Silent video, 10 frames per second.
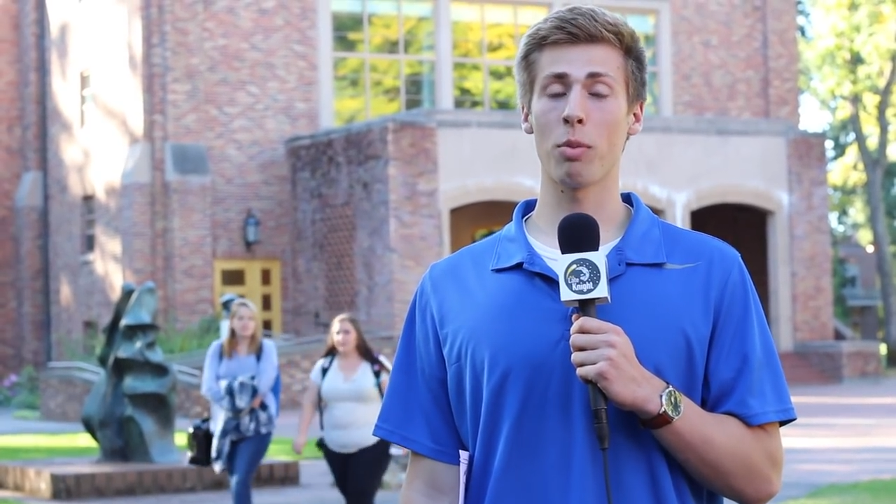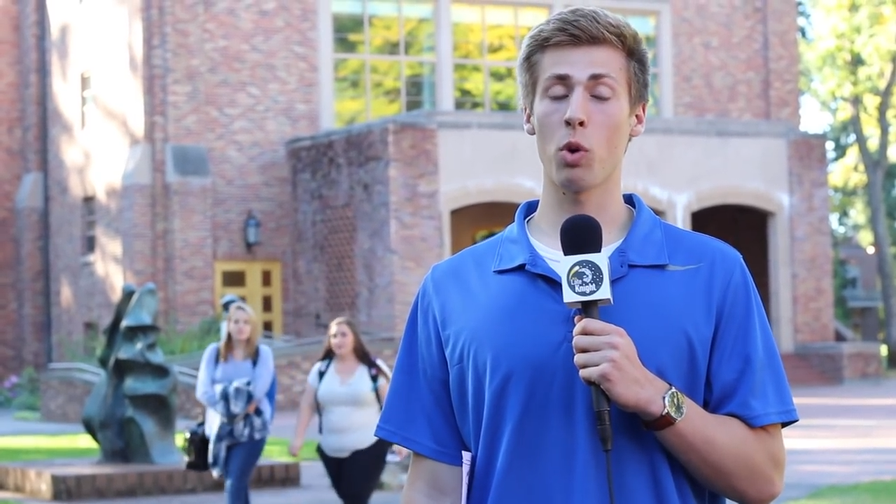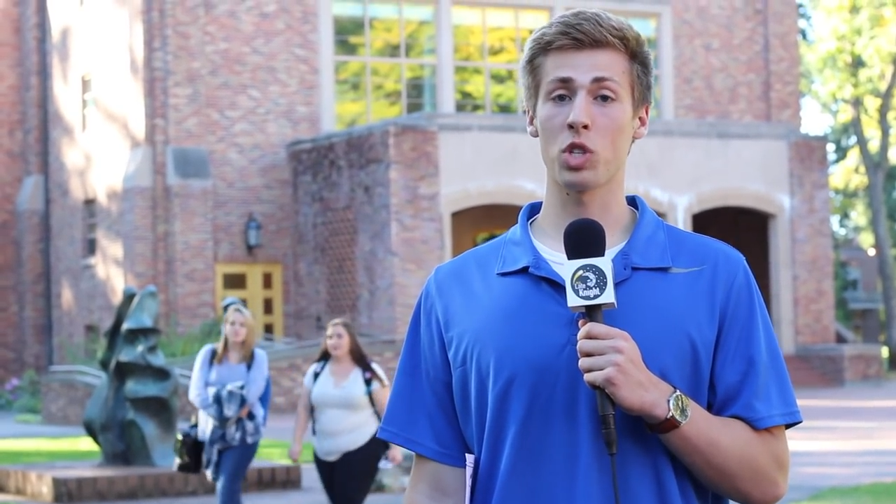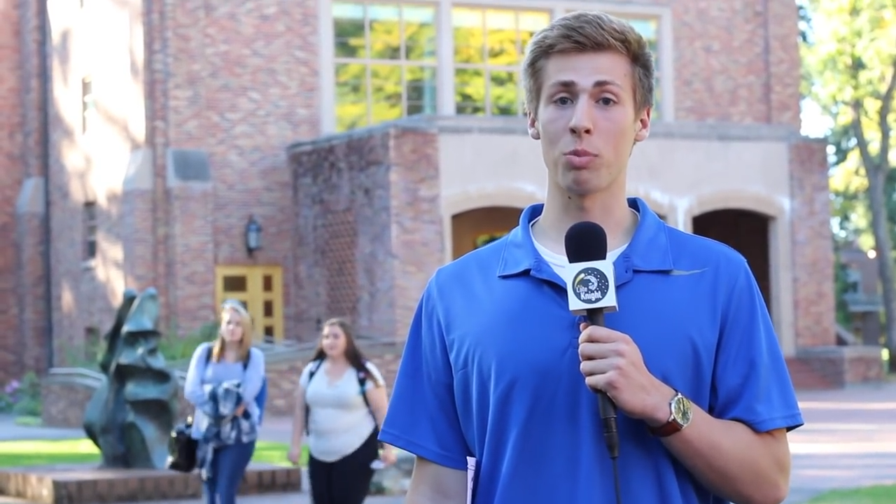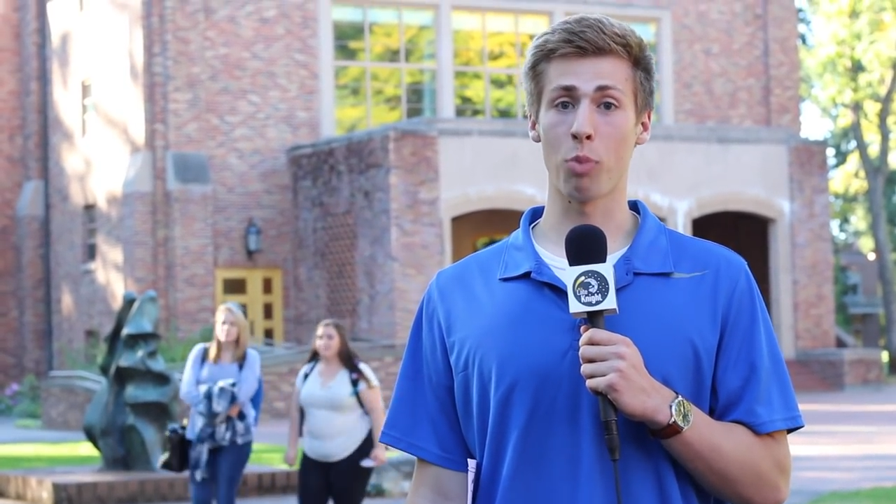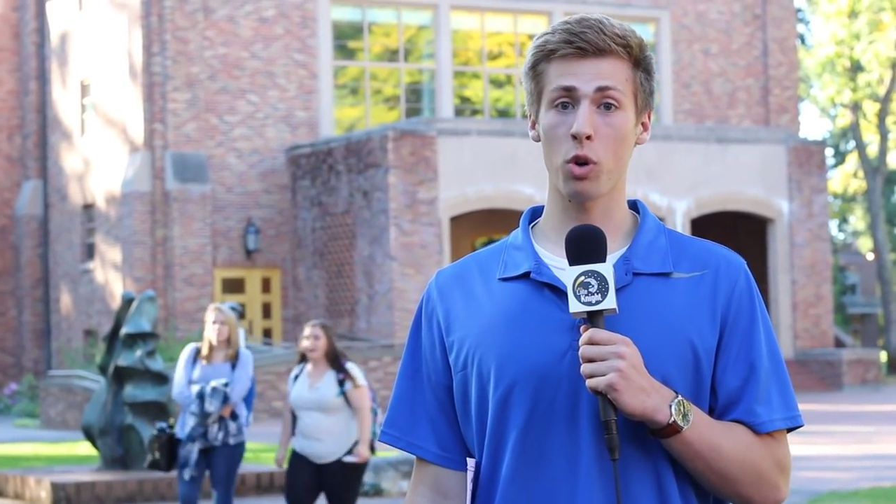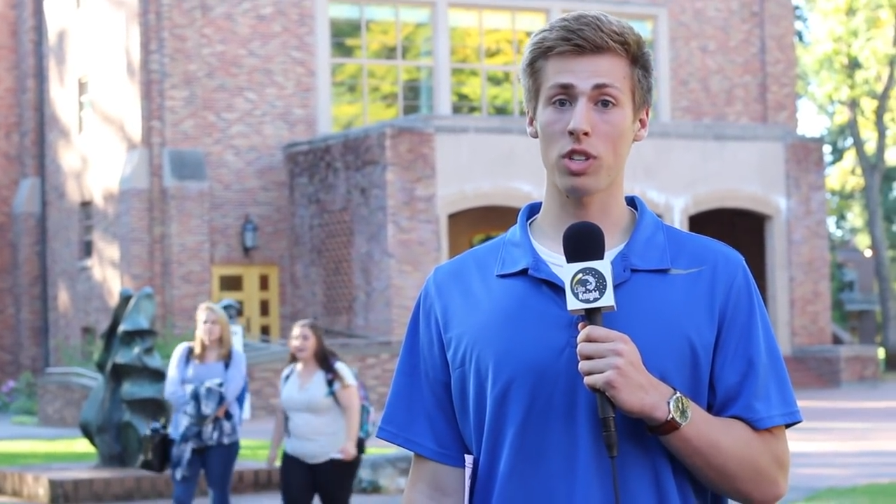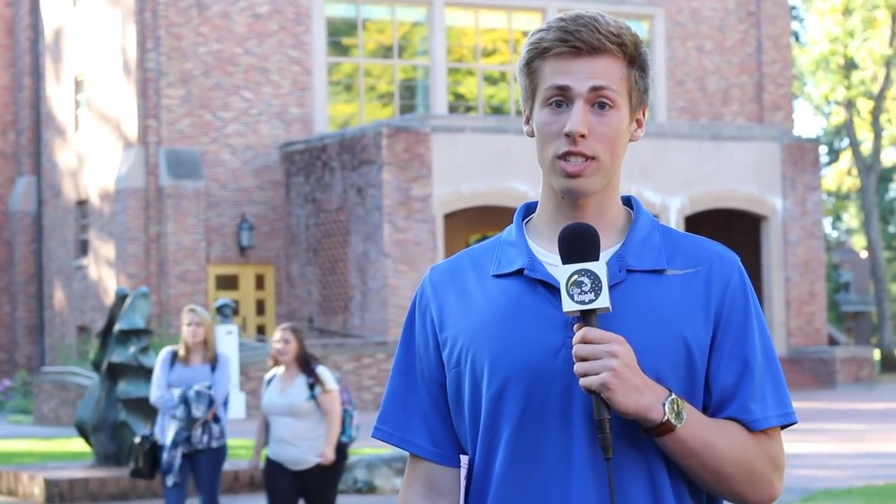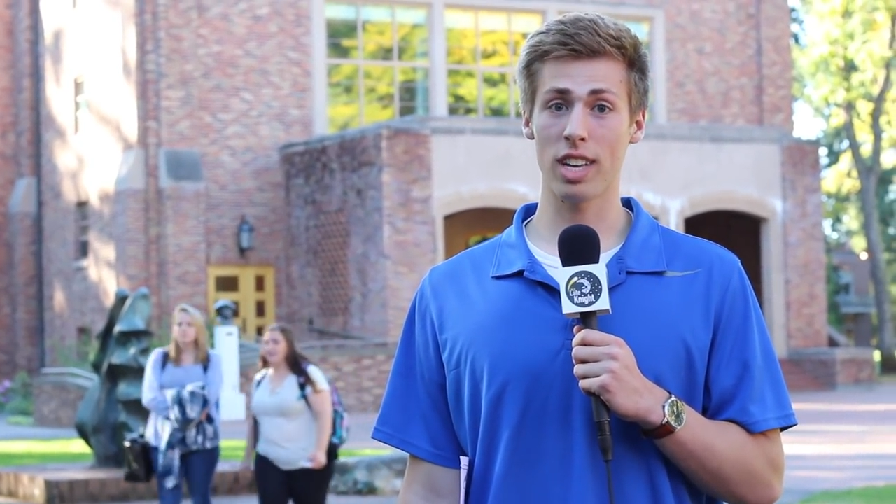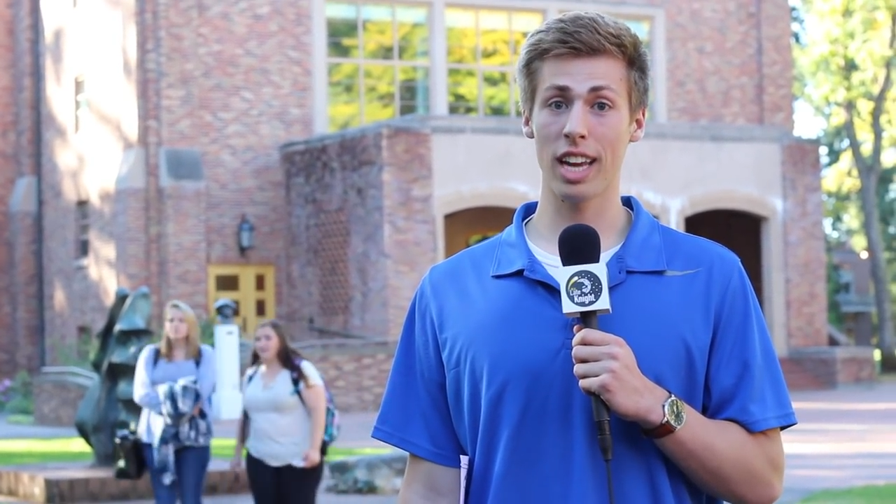the most
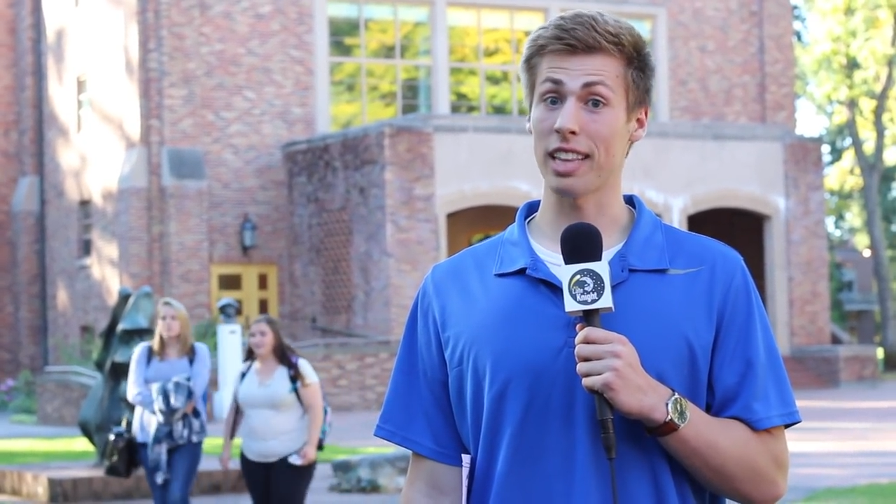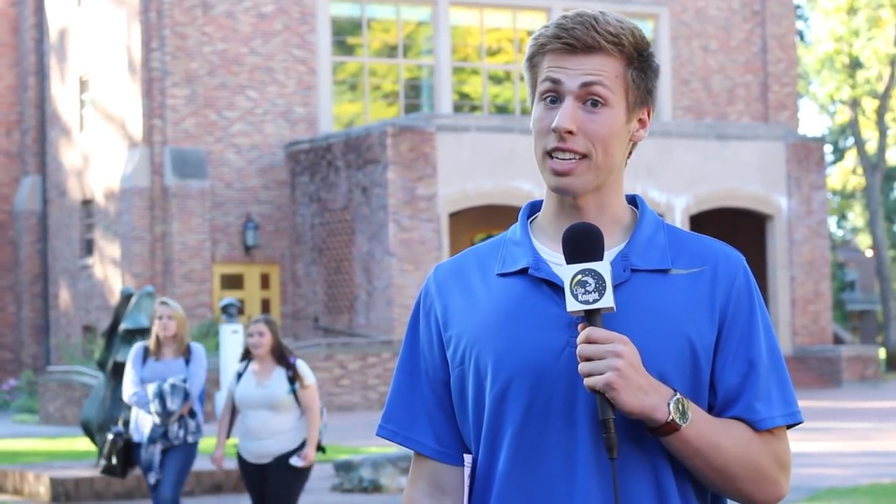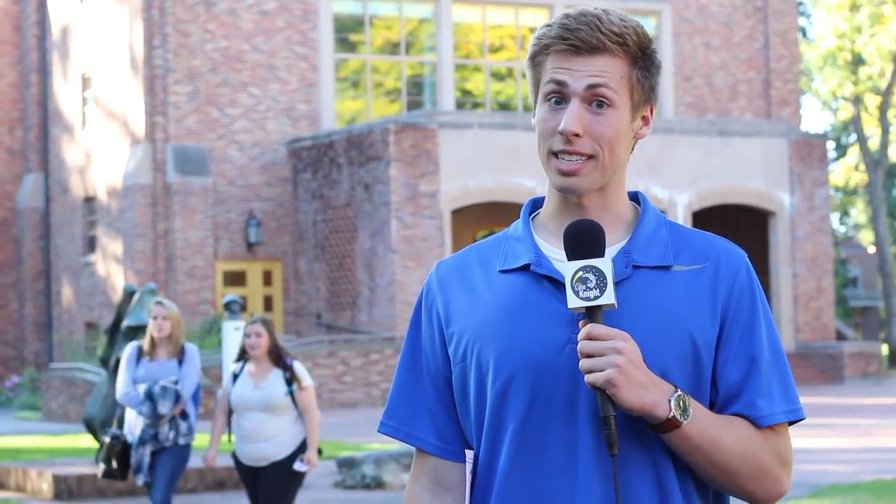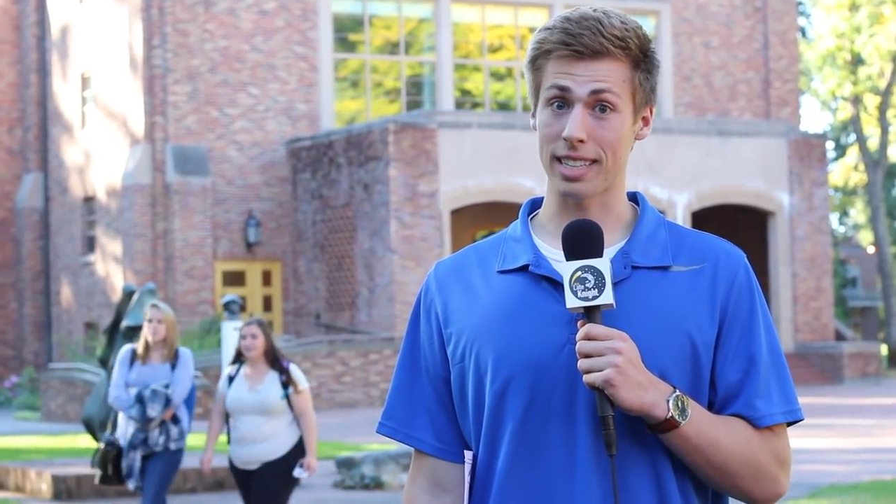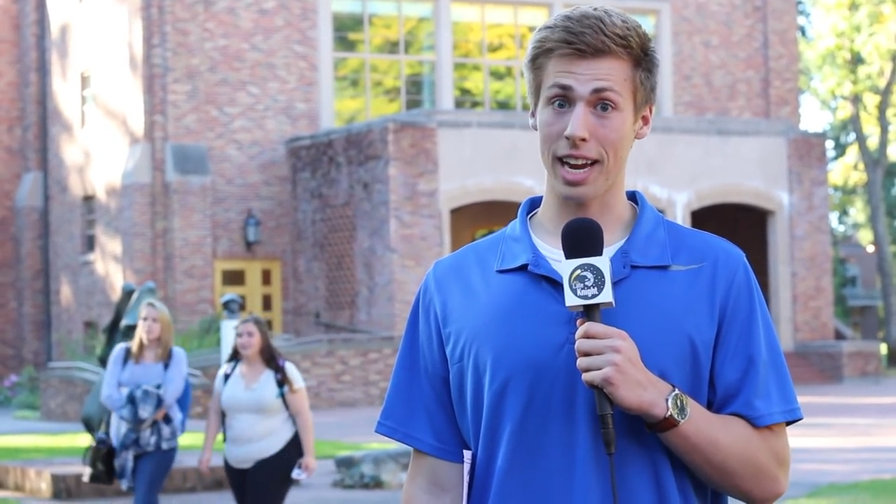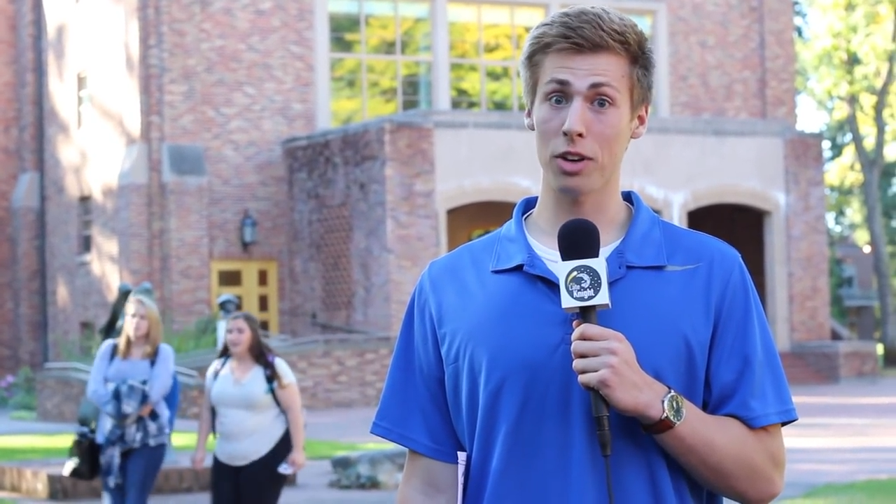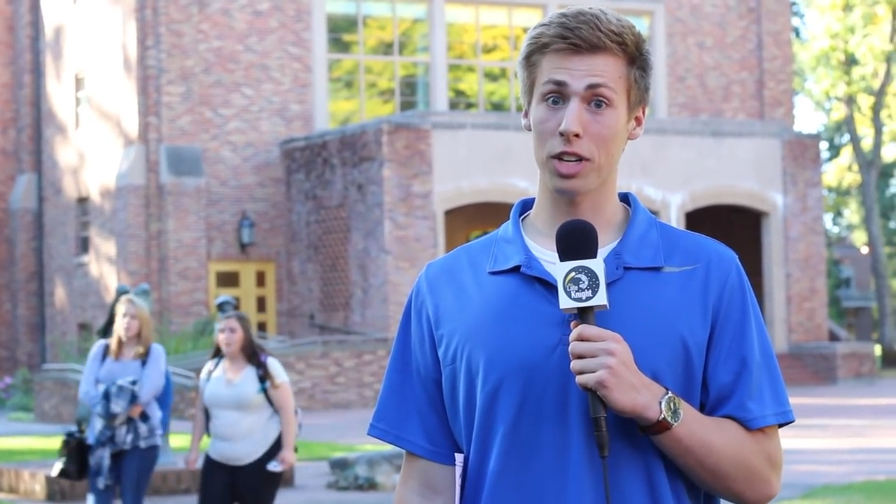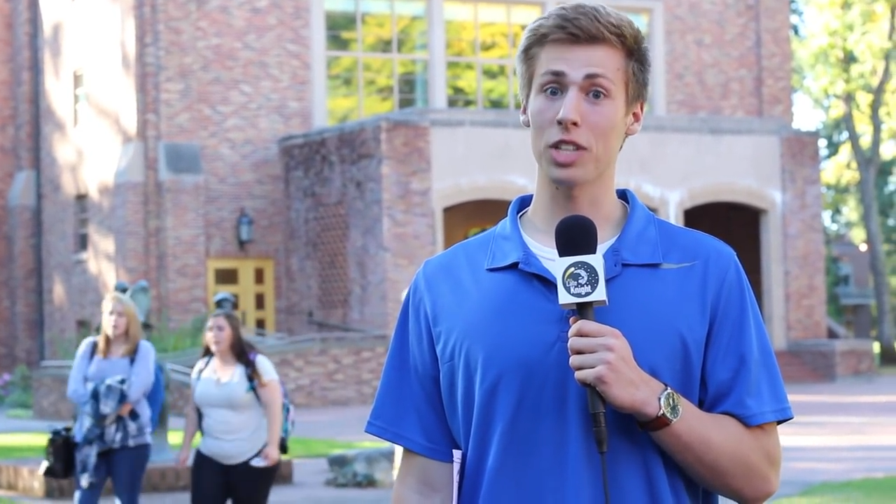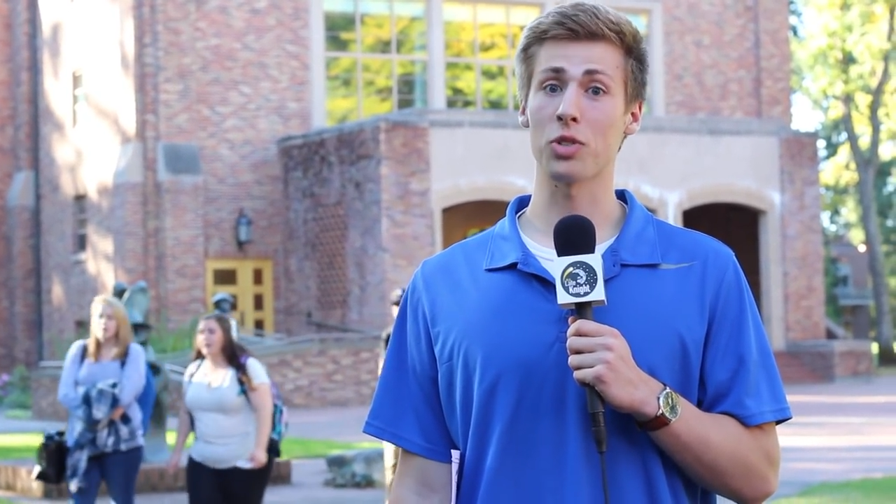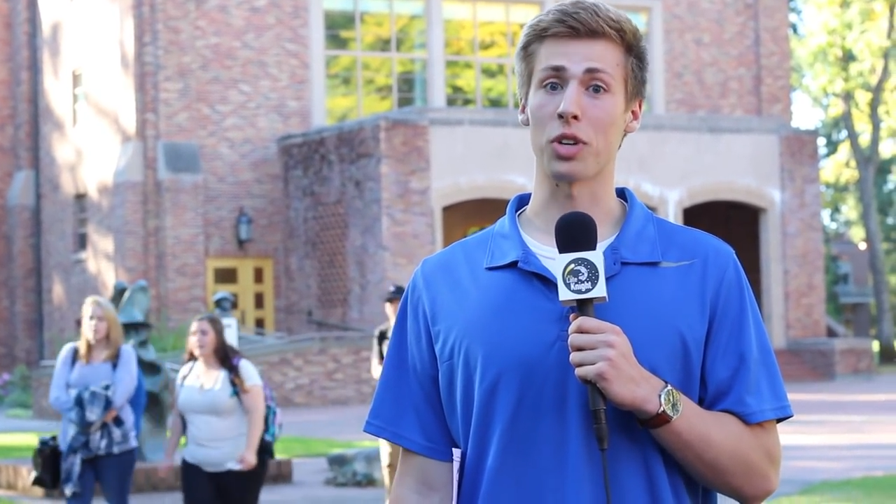important state in the entire
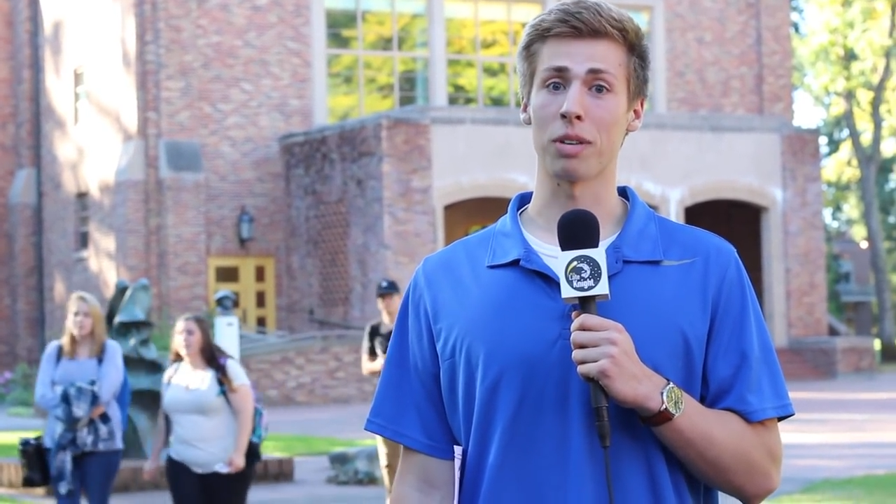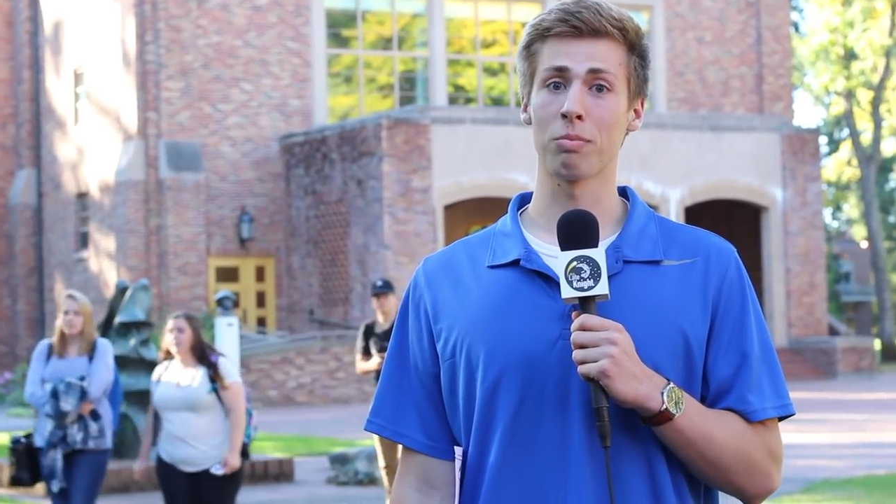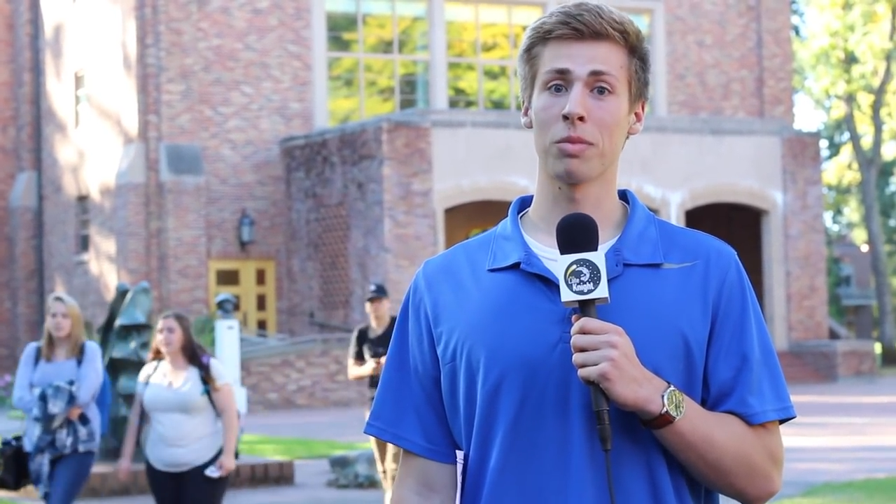country,